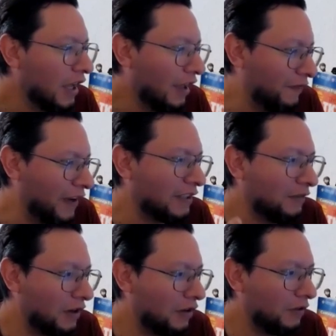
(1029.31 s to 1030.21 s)

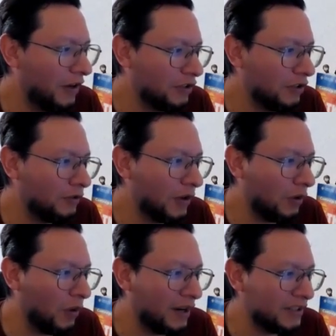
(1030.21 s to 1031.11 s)
Effective error correction
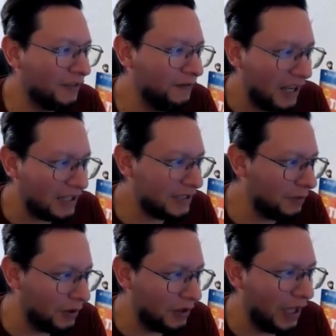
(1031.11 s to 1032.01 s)
requires a
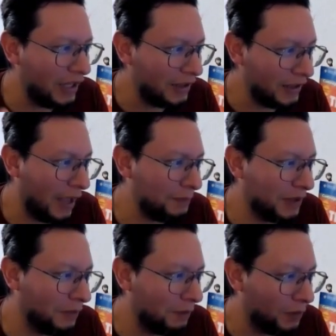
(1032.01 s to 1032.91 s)
flexible and
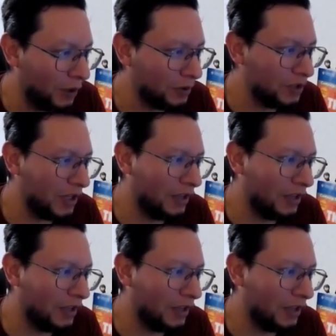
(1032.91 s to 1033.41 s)
adaptive approach.